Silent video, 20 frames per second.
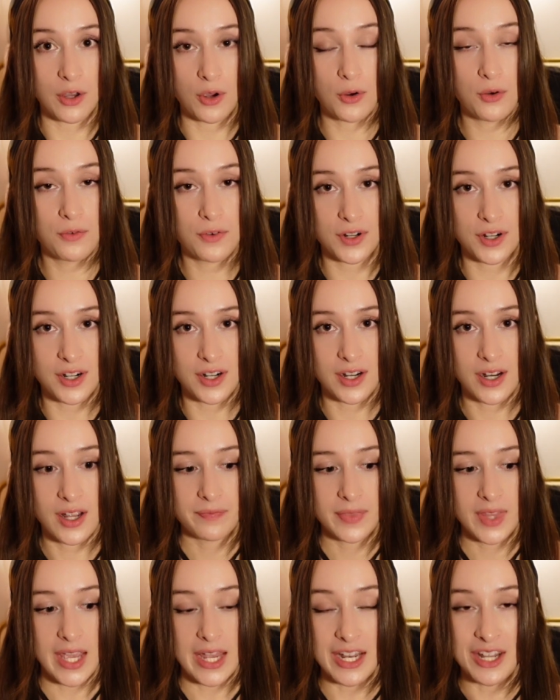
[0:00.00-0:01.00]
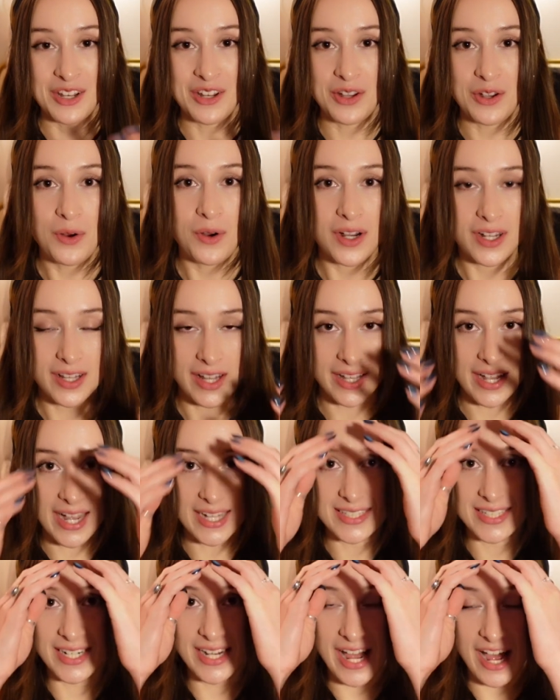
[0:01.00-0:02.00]
over. And in New York, like I
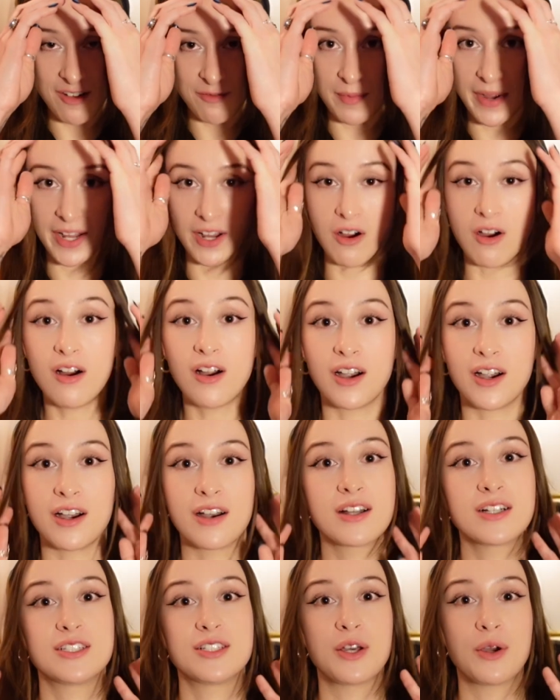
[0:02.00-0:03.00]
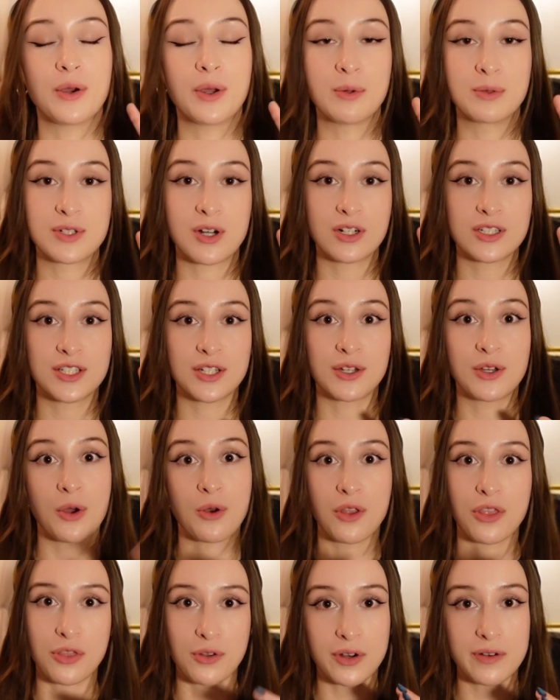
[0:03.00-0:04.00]
didn't have my car, so it was hard to go
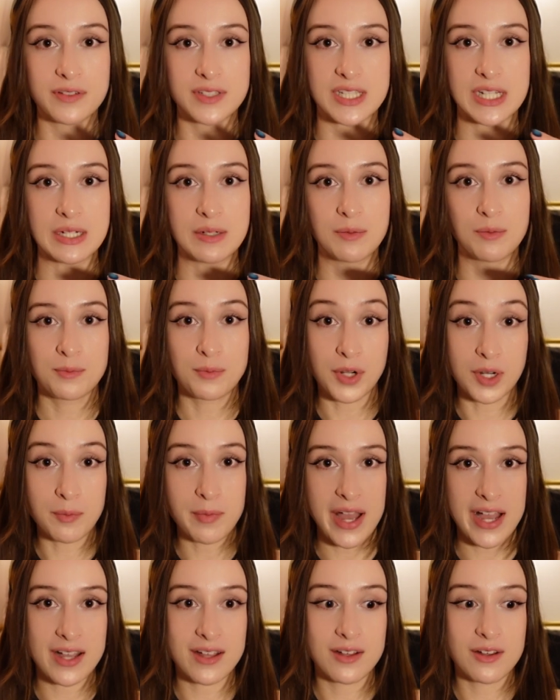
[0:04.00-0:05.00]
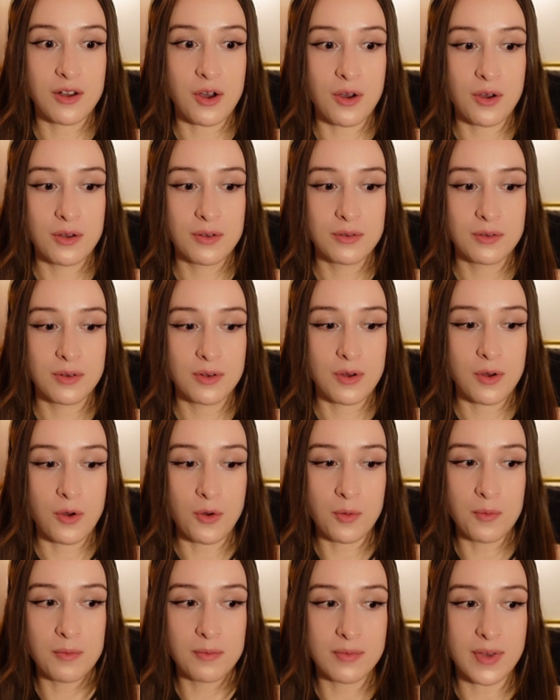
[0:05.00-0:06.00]
to thrifts and bring back
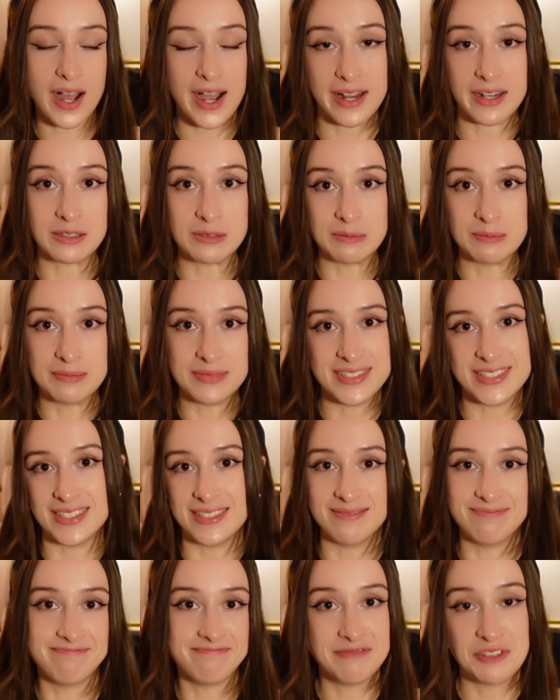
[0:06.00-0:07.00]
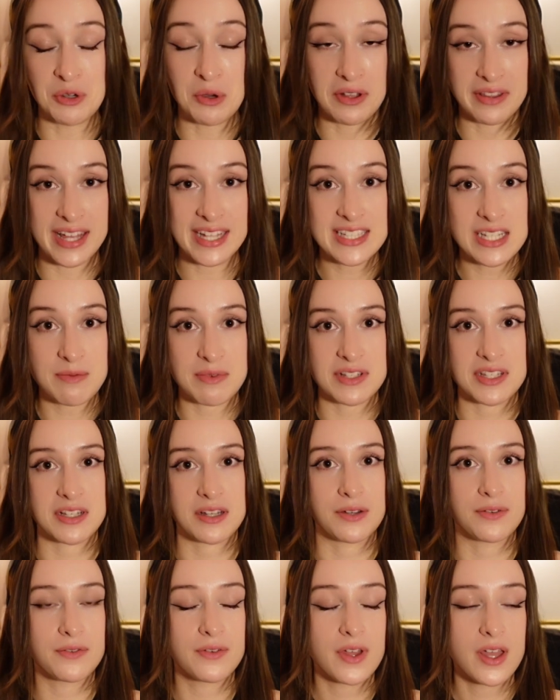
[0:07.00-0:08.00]
home items and do all that type of
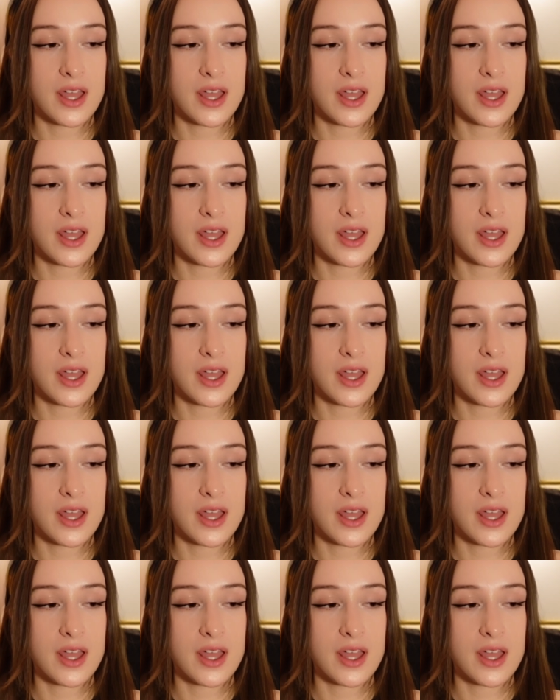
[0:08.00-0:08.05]
stuff.